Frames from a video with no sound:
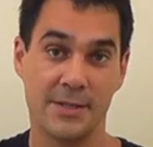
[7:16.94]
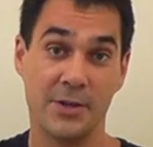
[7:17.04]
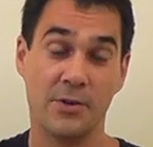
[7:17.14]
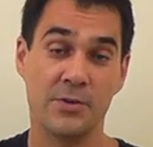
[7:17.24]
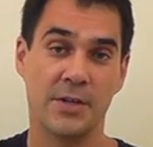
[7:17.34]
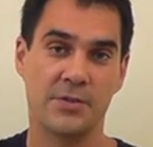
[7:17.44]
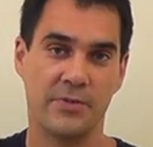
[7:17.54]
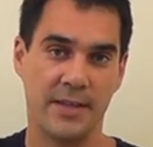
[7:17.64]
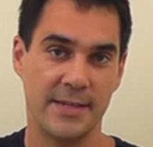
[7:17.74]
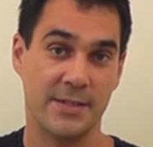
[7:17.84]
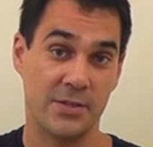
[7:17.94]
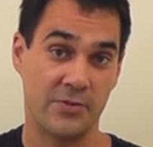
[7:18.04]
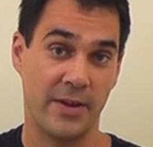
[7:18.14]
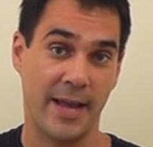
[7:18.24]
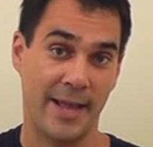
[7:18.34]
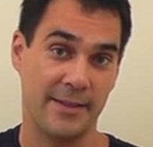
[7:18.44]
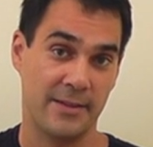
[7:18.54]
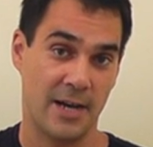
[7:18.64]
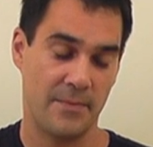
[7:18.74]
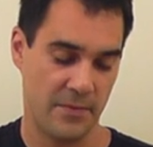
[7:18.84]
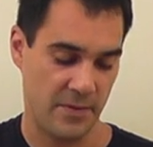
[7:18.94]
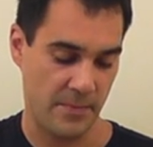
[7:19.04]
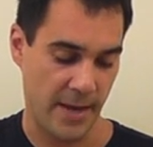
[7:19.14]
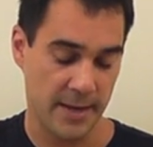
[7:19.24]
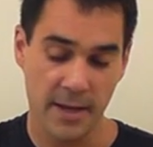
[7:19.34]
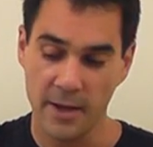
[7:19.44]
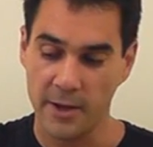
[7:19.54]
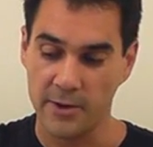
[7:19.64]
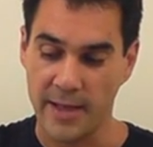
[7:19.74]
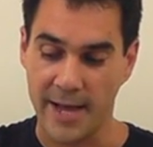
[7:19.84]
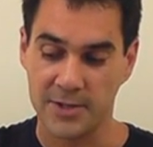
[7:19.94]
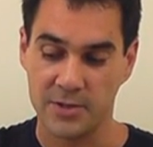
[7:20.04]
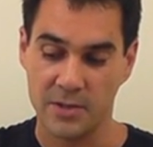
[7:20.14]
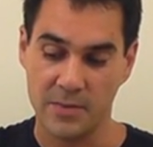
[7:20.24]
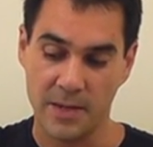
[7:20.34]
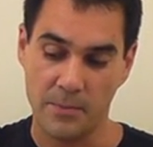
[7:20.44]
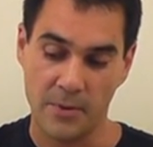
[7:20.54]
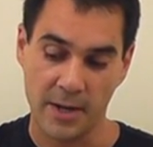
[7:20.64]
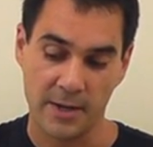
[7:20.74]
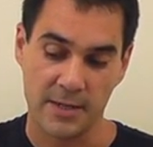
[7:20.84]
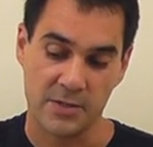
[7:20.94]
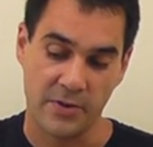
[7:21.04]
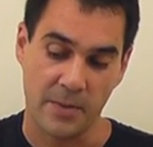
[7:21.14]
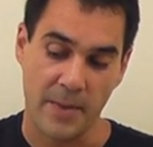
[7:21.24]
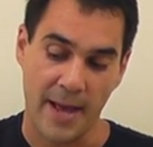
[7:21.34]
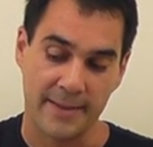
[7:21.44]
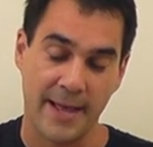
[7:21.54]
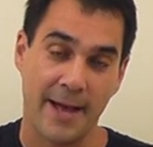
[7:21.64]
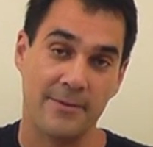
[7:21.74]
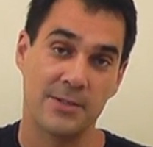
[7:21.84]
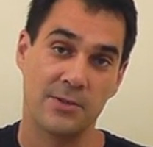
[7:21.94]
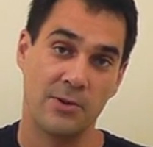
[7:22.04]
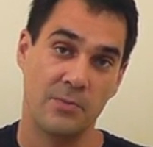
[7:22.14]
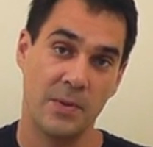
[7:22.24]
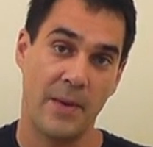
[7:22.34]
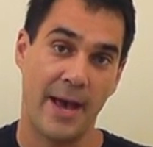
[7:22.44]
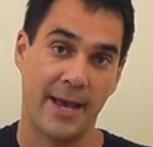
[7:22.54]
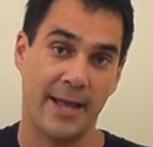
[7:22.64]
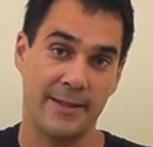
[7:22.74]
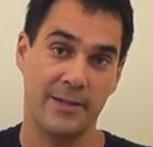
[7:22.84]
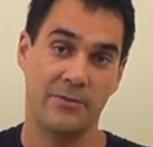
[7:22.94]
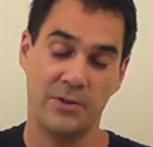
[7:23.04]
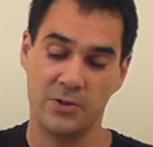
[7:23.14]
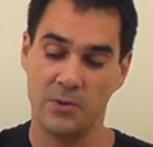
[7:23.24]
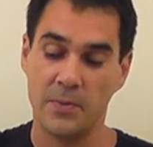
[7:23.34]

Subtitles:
So you don't just release the string at the top of the bend, you'll actually be bringing the string back down, so you'll be back at the original